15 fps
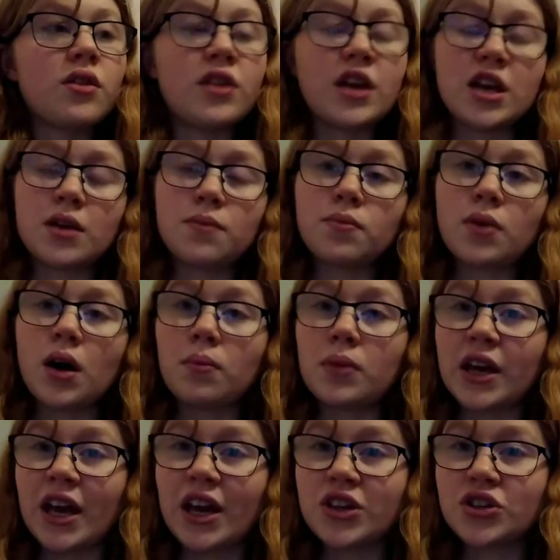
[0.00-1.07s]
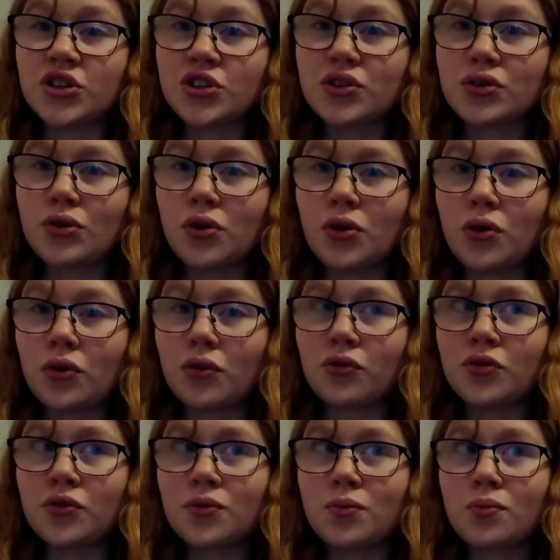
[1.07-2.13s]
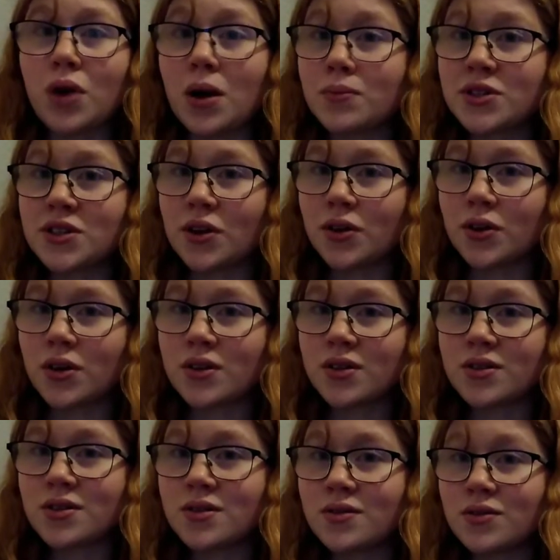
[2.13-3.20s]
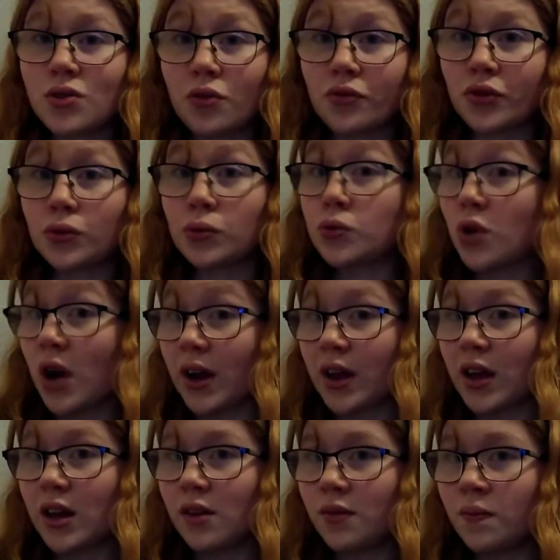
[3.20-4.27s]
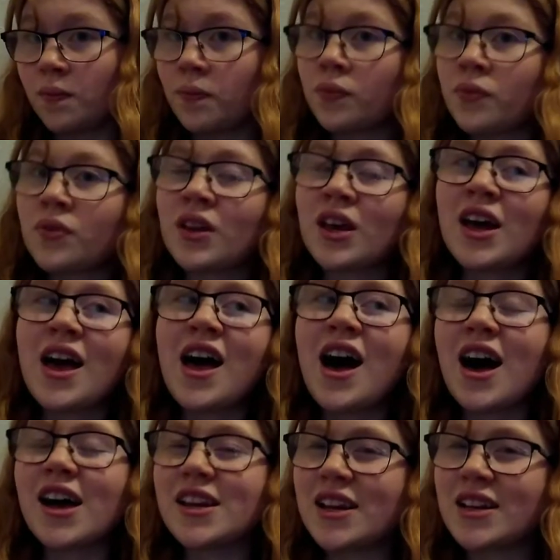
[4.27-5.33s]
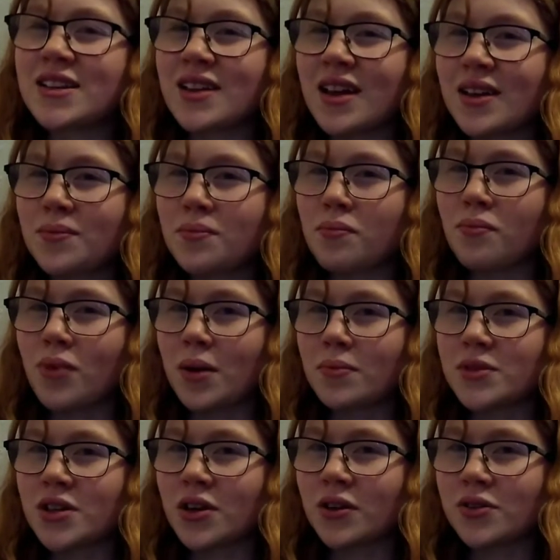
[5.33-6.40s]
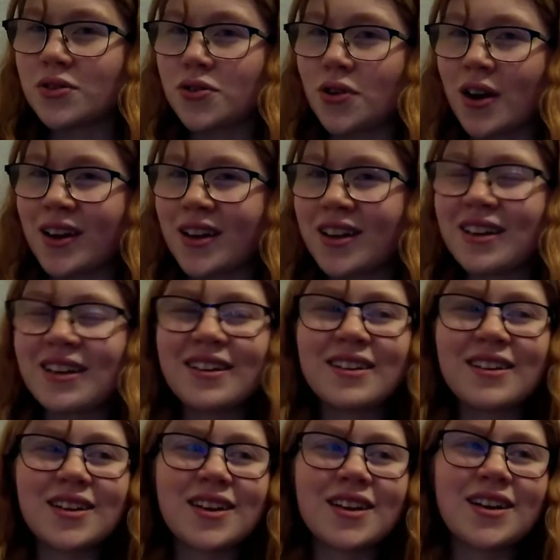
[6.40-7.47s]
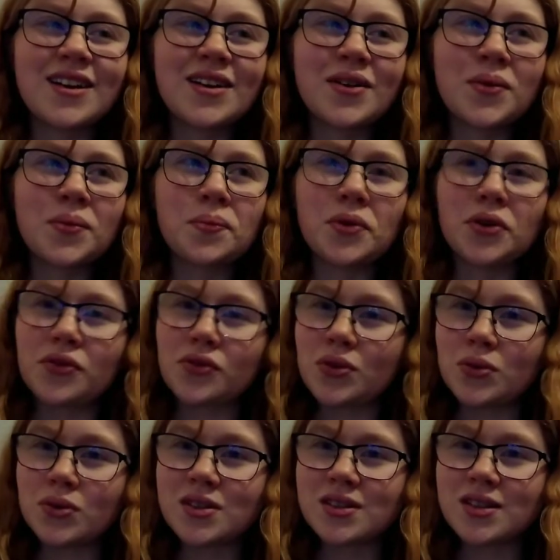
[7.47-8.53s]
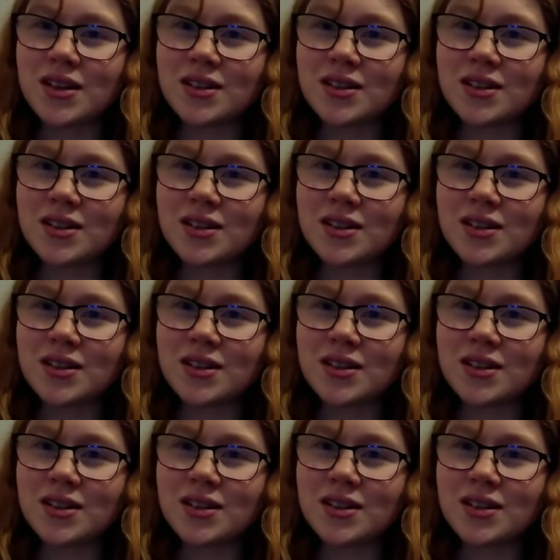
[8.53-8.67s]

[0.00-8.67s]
the publication of Bram Stoker's novel Dracula. I nearly said Bram Stoker's Dracula, but of course